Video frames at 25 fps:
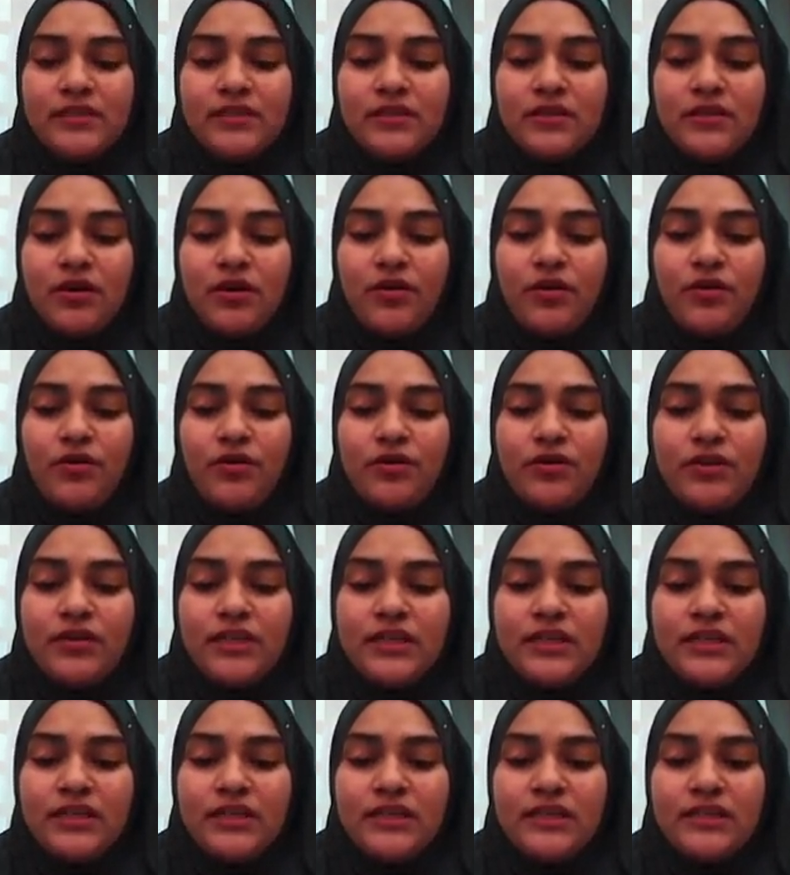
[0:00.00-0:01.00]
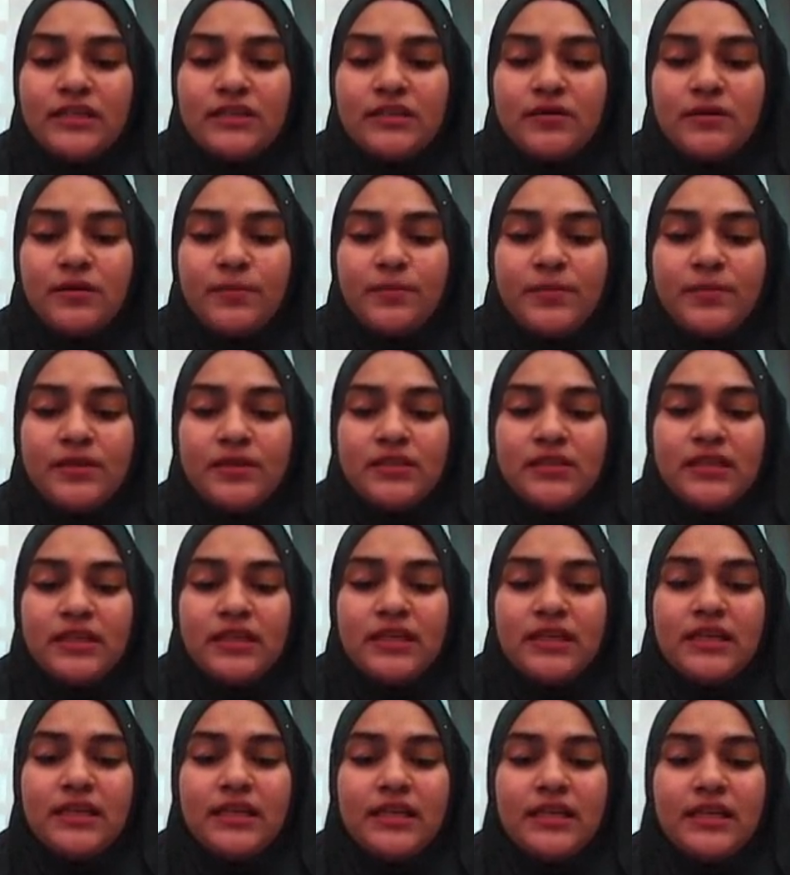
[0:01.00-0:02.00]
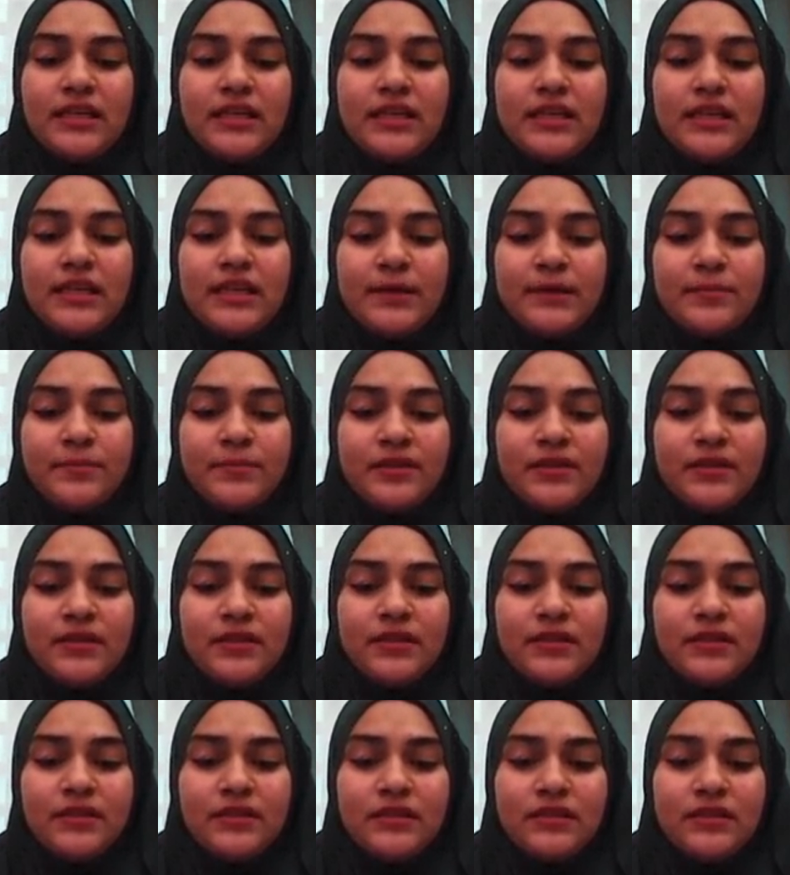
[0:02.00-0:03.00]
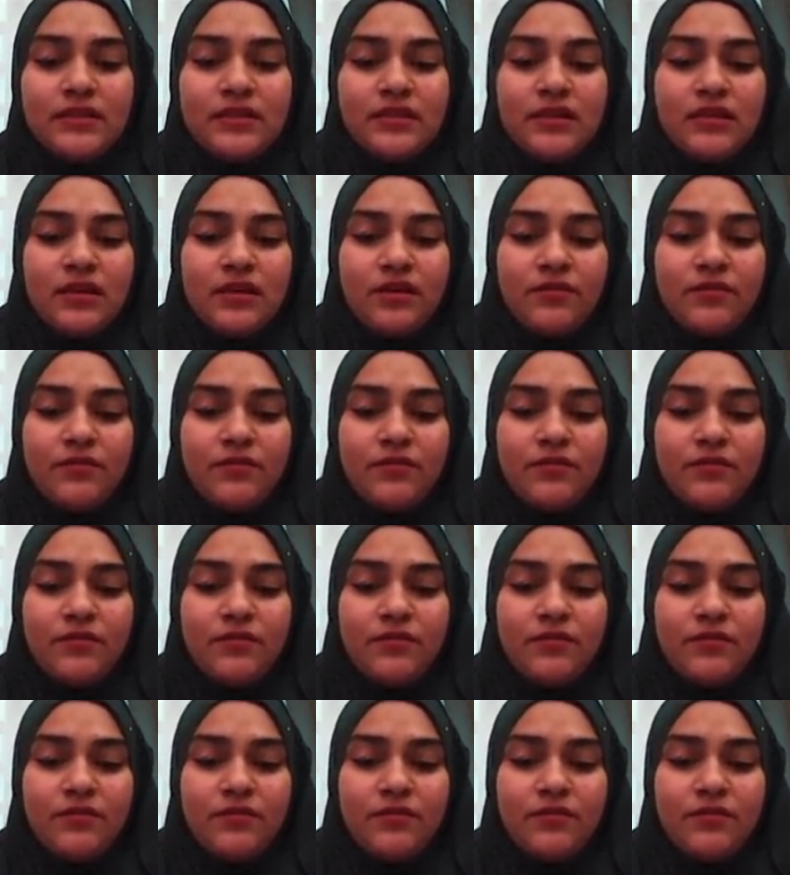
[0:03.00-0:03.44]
first, owner is personally liable